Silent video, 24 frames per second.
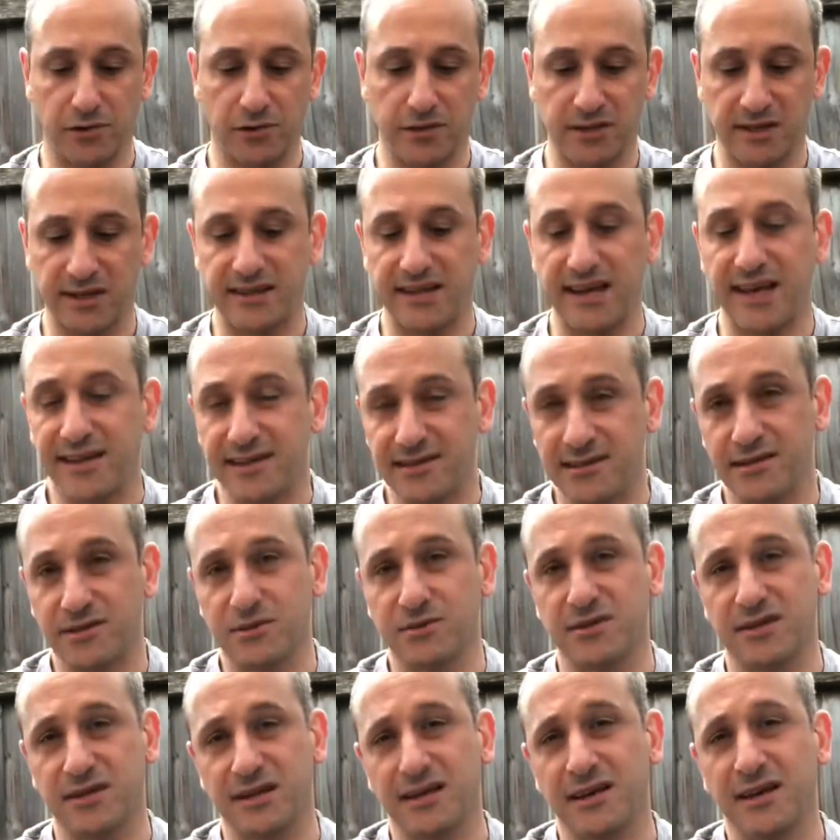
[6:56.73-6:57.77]
It was a test, it
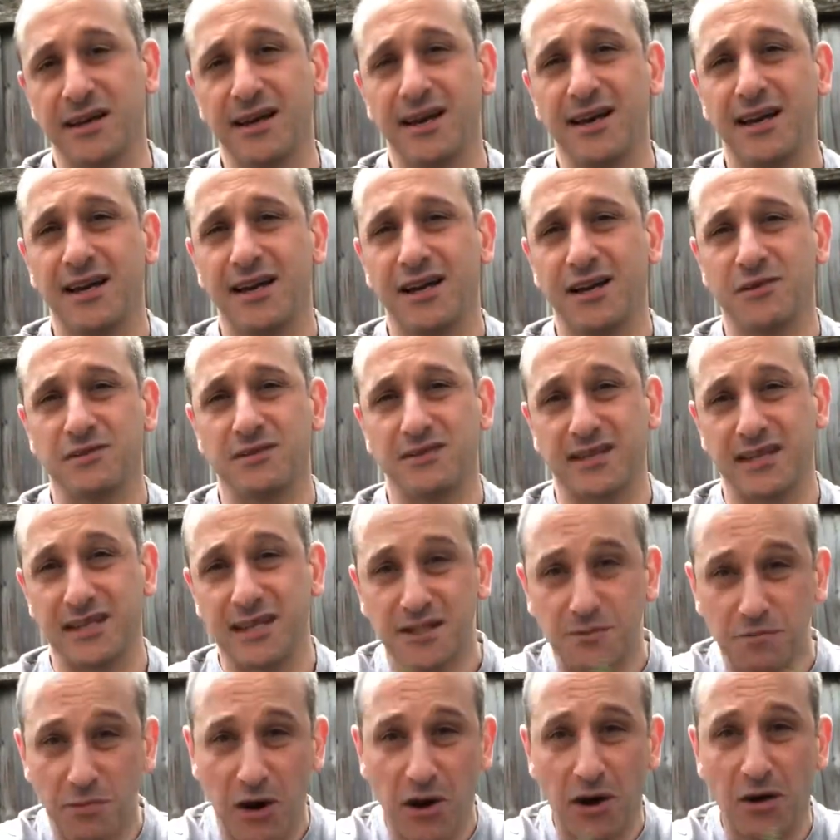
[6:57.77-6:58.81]
was an
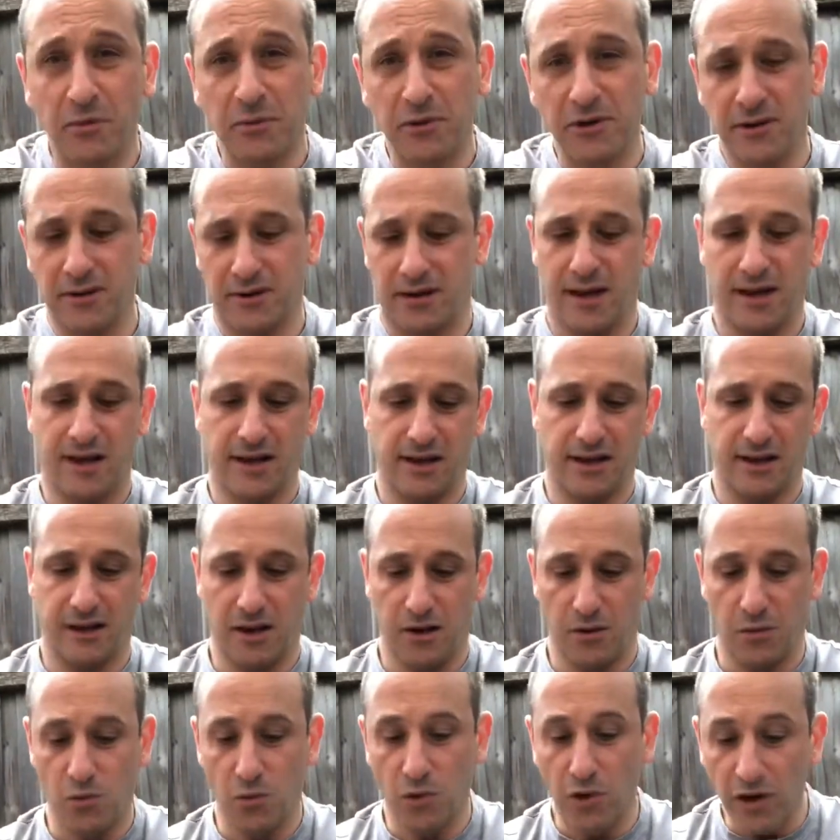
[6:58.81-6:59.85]
experiment, and
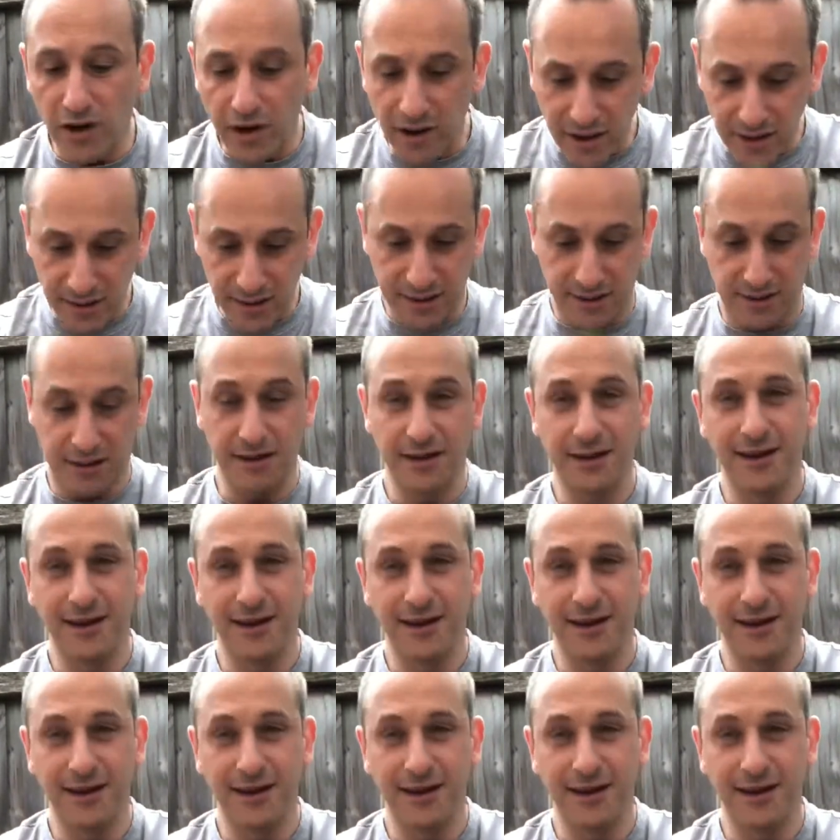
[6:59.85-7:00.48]
it worked,